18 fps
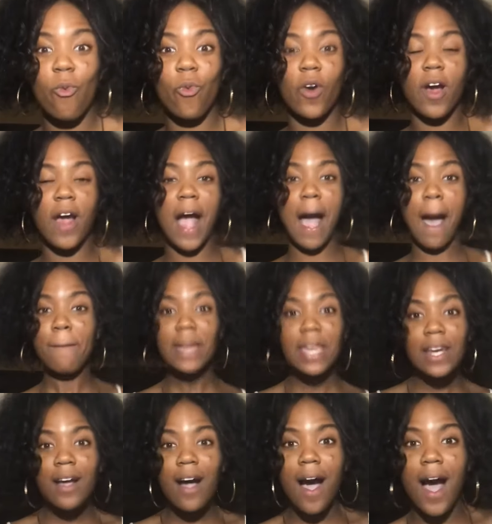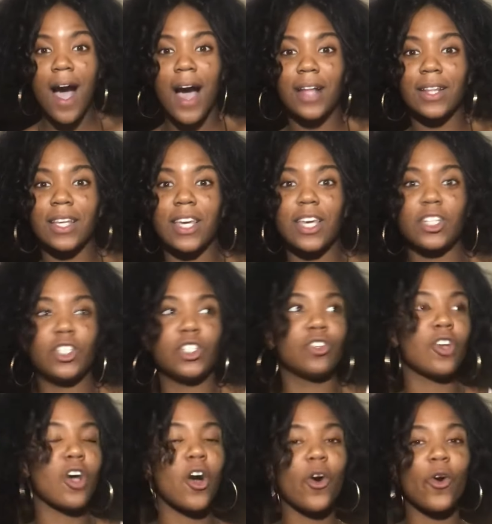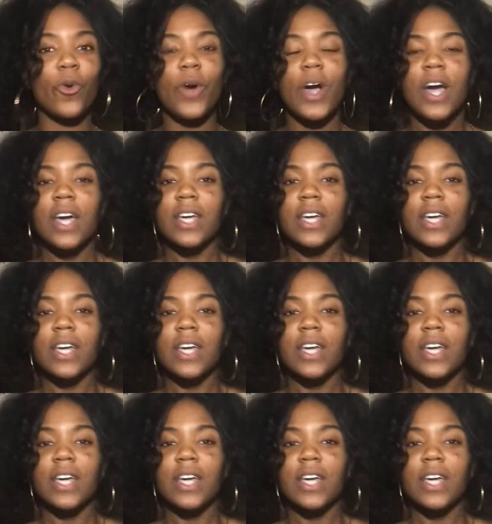where I'm in college, you know.